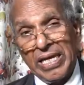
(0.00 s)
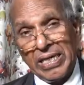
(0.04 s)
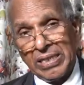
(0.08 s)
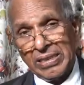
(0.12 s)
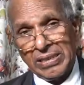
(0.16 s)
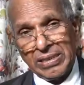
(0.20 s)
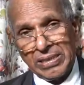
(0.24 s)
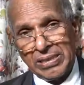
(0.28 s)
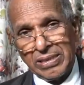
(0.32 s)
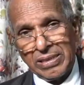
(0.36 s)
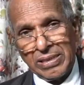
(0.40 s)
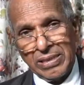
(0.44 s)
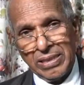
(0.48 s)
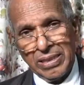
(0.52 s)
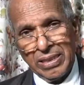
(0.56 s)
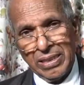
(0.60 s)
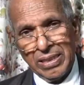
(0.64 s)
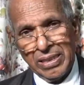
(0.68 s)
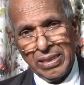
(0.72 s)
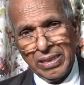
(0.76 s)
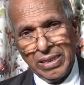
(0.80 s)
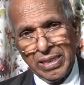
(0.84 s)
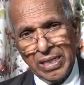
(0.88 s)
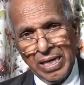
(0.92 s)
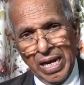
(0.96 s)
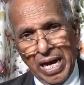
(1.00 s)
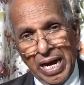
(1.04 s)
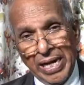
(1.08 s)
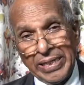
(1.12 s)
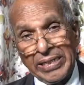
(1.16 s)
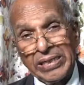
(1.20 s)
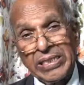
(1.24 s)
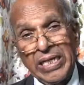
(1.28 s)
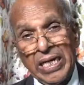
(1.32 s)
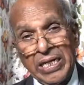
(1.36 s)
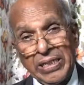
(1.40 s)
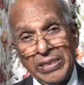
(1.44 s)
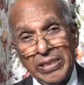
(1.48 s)
else.
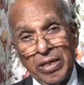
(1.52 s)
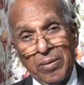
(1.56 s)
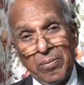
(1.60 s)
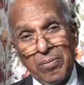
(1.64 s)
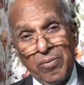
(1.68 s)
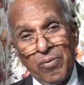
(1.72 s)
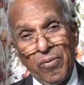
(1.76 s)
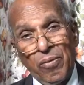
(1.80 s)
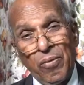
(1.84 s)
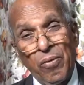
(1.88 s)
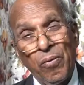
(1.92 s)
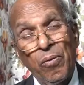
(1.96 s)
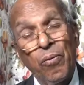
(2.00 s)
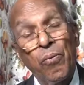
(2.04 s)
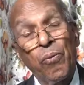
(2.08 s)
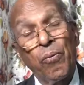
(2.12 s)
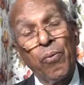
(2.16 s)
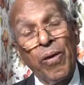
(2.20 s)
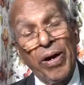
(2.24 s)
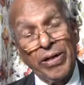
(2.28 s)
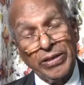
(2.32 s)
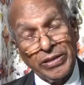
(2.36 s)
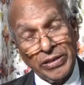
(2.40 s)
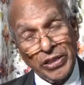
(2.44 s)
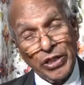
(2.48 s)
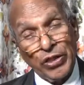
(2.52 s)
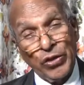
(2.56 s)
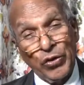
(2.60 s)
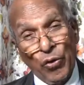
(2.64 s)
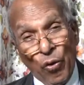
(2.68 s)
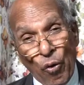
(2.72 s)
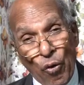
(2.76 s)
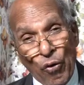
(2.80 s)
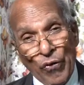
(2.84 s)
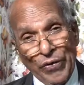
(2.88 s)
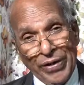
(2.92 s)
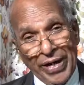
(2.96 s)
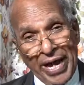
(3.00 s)
and tell them what the
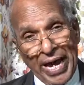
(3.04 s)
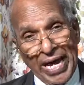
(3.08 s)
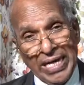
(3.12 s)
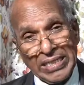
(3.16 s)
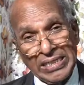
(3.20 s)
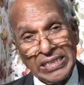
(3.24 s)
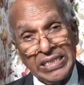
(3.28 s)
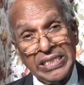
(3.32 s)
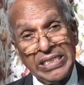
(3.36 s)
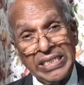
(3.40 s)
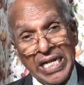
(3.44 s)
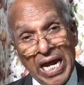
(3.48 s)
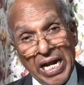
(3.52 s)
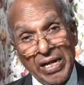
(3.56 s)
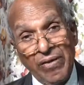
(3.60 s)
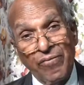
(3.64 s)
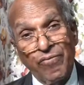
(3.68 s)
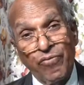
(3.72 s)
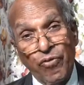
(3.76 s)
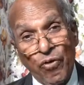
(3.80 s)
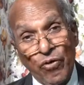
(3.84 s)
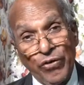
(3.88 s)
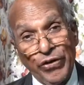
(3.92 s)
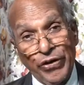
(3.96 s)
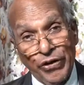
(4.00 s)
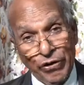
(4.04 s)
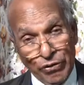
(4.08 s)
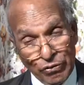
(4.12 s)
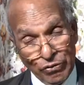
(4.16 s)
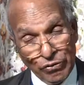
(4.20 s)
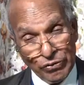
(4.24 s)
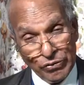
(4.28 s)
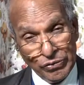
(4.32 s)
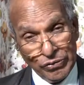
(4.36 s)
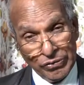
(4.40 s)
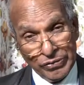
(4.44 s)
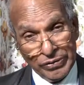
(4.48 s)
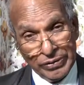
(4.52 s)
Lord has done for
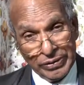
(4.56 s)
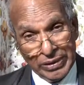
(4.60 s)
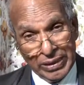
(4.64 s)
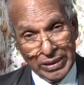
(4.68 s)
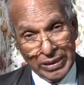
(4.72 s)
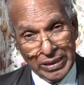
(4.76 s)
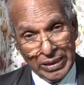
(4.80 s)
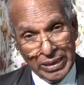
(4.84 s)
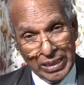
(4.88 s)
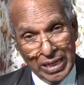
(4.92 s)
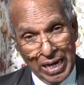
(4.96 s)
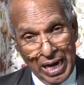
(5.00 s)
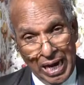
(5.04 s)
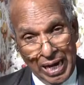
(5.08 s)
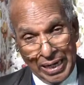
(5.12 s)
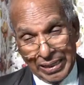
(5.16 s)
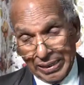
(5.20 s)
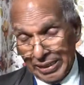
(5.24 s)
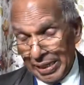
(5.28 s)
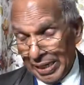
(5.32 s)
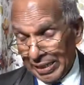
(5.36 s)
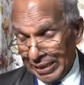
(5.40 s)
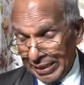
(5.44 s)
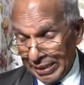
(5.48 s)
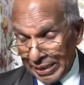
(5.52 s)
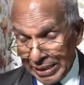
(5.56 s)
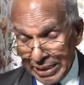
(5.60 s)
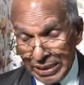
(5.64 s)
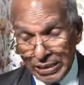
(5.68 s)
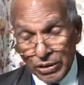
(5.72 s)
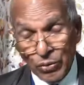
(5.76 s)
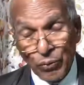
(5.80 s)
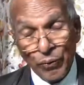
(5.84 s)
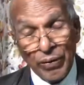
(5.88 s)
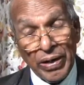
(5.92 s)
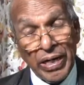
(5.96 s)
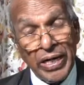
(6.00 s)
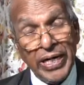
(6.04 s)
you, and that He is
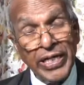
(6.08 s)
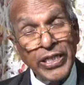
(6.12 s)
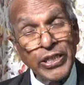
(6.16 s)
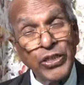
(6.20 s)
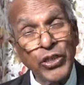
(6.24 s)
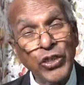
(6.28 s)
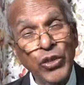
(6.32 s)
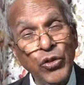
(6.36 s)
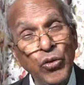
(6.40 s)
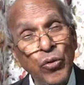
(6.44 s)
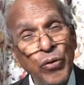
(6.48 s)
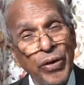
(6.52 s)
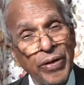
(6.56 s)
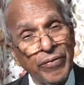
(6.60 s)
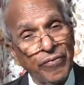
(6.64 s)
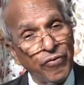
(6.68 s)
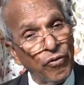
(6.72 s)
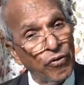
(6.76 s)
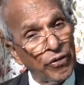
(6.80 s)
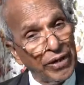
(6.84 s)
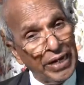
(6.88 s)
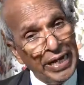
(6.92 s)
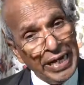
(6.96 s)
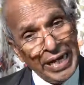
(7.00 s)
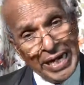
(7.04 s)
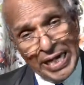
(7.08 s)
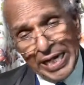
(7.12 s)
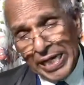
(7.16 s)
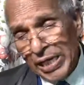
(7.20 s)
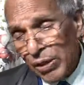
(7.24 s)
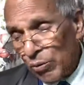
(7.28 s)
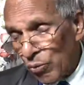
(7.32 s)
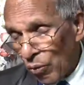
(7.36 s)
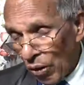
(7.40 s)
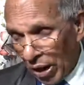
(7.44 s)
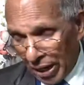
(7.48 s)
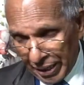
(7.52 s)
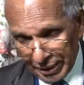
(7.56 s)
willing to do it for
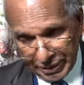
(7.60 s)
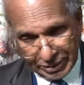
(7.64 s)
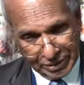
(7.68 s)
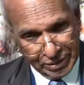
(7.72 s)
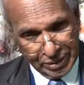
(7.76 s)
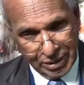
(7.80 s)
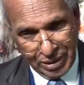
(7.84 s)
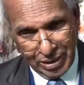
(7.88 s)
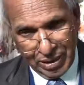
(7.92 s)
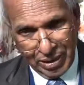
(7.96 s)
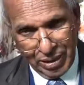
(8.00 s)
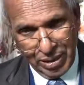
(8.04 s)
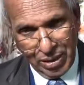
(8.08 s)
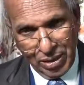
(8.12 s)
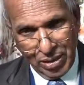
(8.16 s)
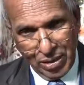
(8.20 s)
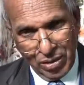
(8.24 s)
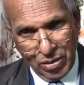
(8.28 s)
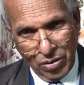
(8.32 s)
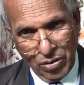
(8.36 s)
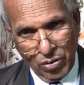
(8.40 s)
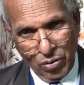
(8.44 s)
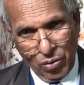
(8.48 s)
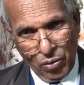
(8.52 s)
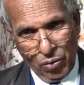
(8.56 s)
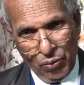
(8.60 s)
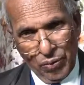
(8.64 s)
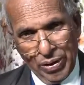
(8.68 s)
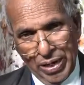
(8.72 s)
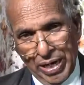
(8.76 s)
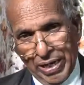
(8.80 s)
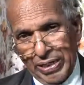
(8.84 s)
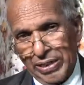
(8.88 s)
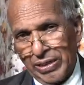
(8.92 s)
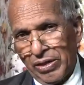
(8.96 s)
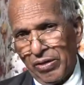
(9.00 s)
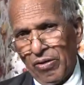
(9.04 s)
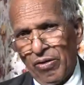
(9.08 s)
anyone who will
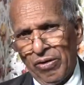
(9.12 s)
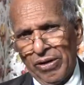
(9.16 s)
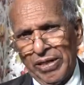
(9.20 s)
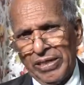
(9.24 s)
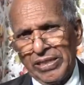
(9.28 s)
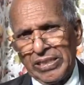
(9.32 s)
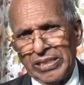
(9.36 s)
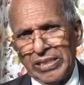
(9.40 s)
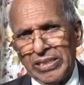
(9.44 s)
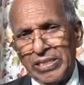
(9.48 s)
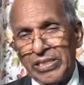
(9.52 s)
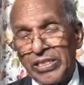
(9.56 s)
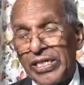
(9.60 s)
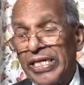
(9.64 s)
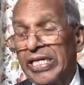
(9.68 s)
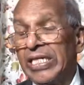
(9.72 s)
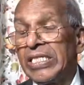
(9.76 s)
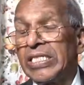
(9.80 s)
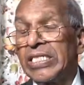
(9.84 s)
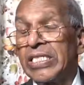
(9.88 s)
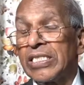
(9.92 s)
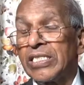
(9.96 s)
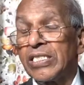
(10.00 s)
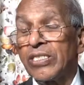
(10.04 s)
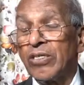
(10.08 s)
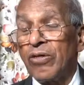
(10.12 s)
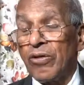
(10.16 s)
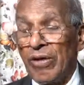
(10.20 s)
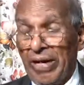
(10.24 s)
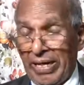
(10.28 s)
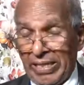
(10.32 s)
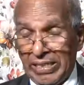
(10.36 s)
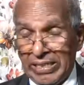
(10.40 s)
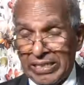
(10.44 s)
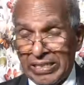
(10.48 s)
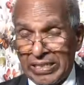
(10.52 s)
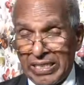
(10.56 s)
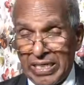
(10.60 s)
acknowledge Jesus
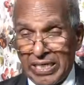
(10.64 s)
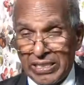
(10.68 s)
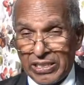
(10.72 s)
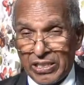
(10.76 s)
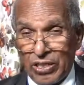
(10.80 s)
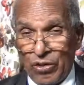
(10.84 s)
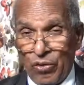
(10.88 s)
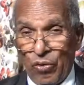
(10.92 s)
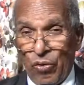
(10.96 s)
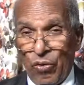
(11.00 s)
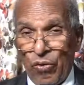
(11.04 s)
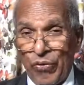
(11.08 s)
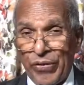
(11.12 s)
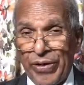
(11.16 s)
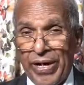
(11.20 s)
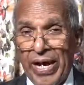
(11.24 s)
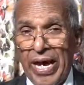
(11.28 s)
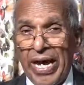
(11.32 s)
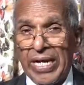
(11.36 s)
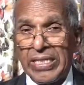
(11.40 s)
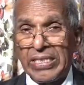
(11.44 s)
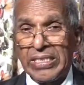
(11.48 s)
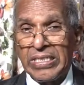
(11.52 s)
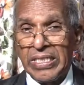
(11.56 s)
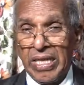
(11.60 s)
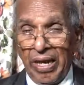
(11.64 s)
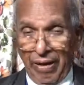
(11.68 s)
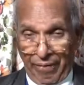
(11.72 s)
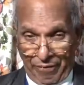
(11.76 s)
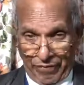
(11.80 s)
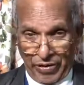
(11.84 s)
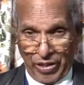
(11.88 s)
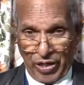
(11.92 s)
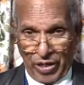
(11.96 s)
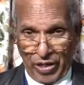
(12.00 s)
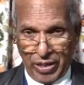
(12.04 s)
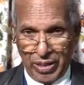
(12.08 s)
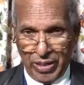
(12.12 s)
Christ as Lord and
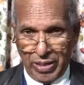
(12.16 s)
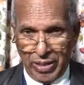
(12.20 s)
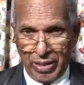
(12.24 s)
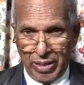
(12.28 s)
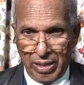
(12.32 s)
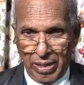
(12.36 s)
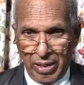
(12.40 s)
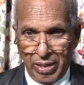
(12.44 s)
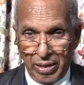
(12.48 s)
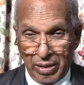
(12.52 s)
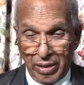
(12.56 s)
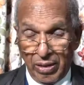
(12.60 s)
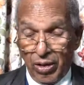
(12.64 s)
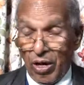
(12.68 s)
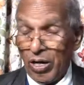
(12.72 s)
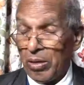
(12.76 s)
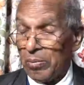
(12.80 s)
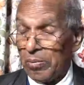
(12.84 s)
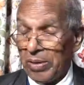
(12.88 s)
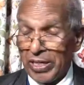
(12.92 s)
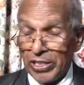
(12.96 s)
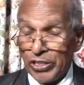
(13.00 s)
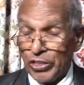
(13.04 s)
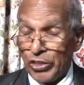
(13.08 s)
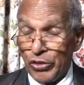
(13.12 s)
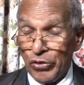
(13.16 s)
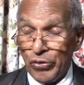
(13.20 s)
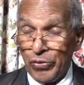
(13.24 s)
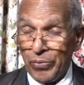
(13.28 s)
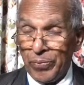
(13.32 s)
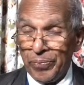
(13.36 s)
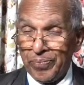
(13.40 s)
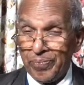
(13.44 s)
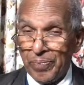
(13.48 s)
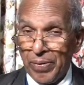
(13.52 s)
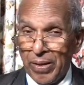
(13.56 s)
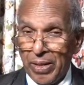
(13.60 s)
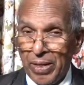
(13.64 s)
Savior. God bless
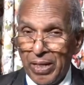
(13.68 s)
you